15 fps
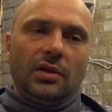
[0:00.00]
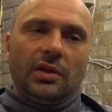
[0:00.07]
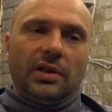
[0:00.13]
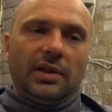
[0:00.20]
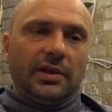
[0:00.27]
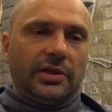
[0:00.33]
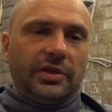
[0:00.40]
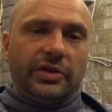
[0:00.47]

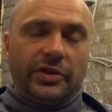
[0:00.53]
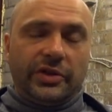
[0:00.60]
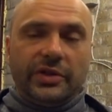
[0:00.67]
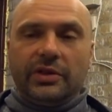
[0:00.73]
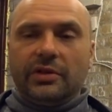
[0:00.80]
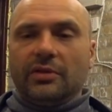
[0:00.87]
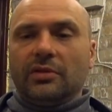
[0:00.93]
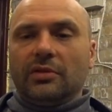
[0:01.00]
is
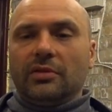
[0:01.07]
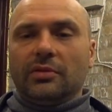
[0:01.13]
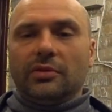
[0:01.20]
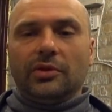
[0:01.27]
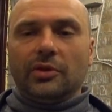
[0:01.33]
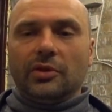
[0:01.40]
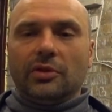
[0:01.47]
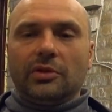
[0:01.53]
still
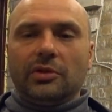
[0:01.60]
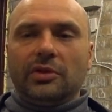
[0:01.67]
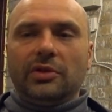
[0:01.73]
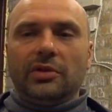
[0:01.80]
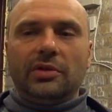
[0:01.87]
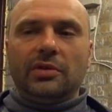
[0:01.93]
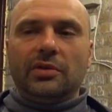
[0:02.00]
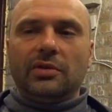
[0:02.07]
not
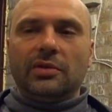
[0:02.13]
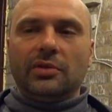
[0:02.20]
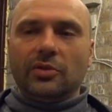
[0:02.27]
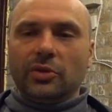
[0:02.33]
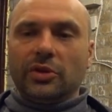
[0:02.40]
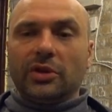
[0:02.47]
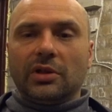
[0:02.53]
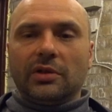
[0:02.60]

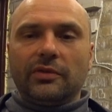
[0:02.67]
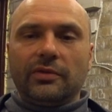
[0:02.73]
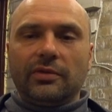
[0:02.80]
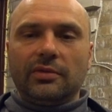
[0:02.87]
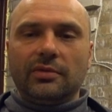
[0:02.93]
good enough.